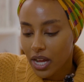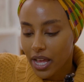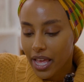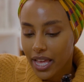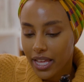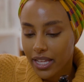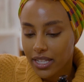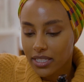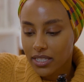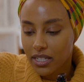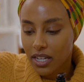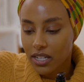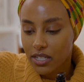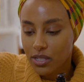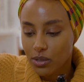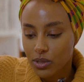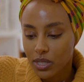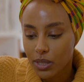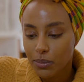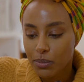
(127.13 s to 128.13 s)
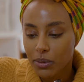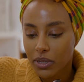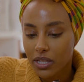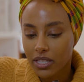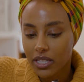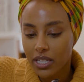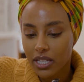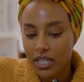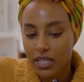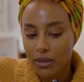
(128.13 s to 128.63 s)
And so
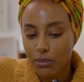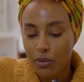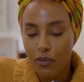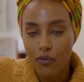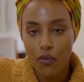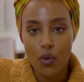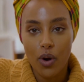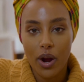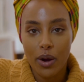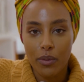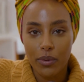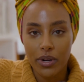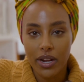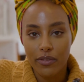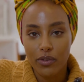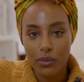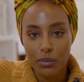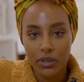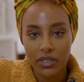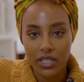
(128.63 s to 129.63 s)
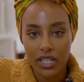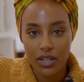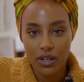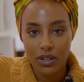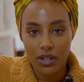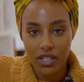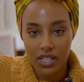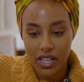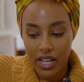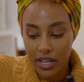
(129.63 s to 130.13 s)
typically before I would ever put that
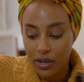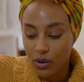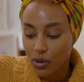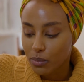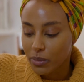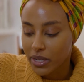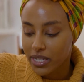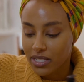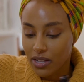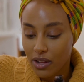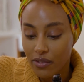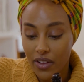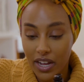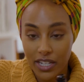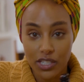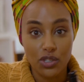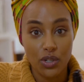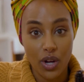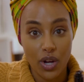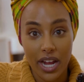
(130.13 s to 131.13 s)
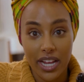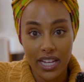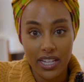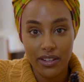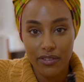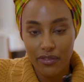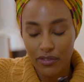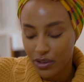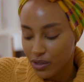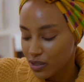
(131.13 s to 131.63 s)
on a client or myself, I try
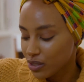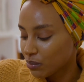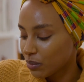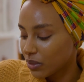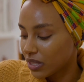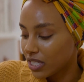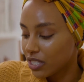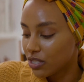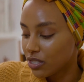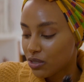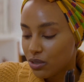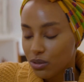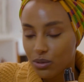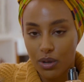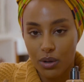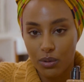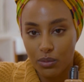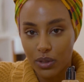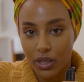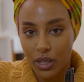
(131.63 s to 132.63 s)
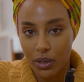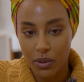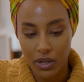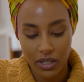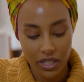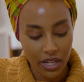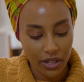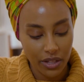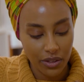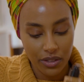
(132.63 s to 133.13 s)
it first, but these two go really well
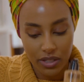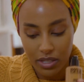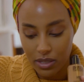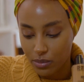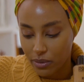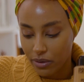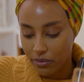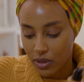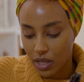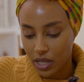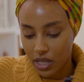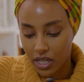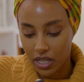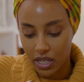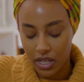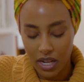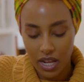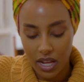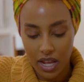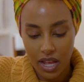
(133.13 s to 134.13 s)
together. This Revlon and